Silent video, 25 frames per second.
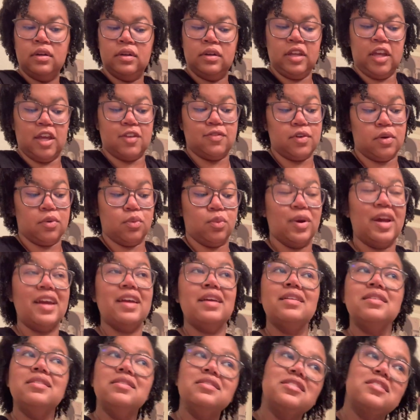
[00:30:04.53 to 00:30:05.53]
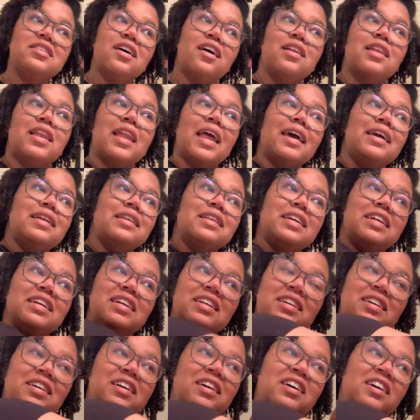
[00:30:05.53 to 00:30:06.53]
If it rains
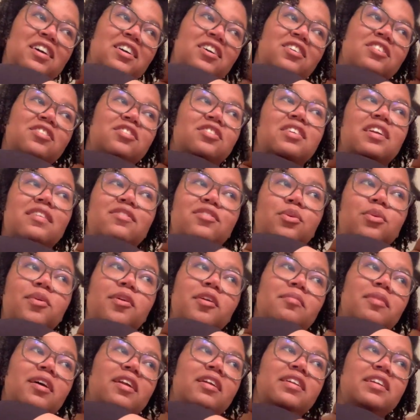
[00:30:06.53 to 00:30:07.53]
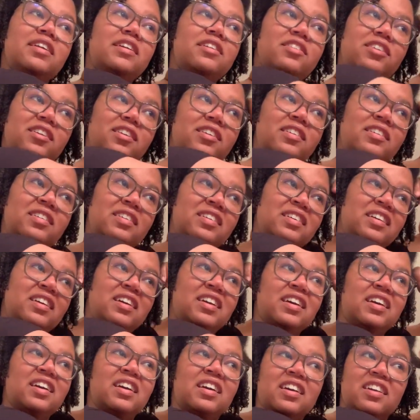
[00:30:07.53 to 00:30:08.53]
lightly, you don't have to worry about it either,
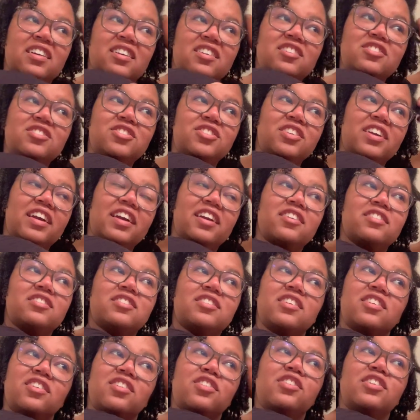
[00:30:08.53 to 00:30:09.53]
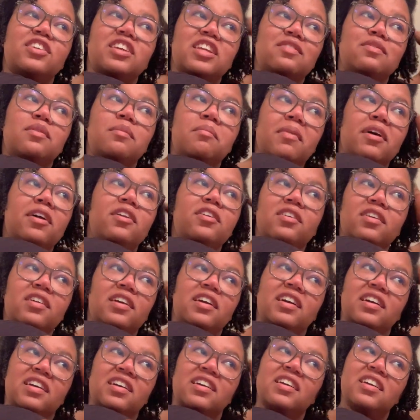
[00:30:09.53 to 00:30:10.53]
because your hair is going to look even better
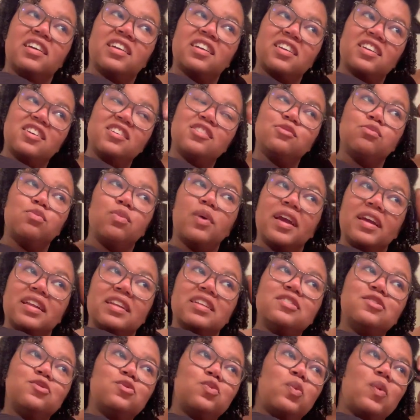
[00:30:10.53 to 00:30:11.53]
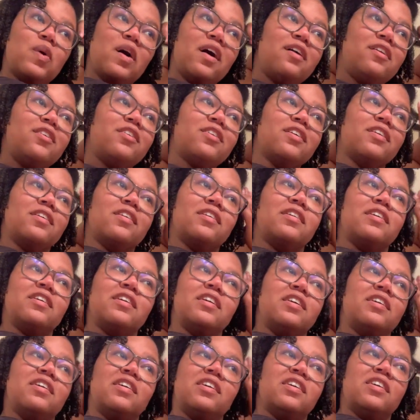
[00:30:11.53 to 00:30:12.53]
because rain is water.
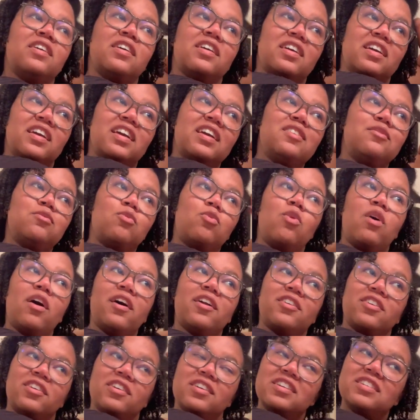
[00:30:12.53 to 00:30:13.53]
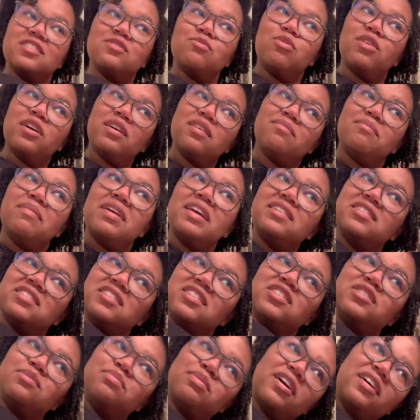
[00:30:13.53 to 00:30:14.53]
And water is what makes
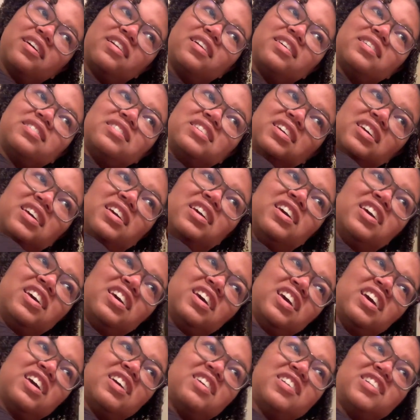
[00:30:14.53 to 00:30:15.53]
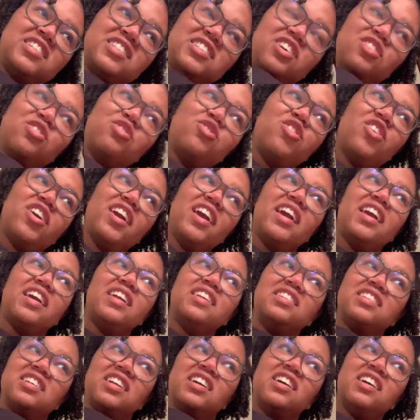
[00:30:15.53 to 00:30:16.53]
this product so
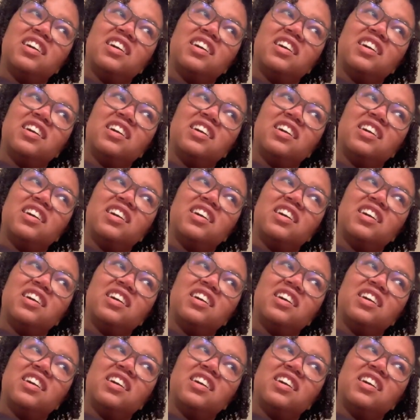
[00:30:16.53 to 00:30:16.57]
great.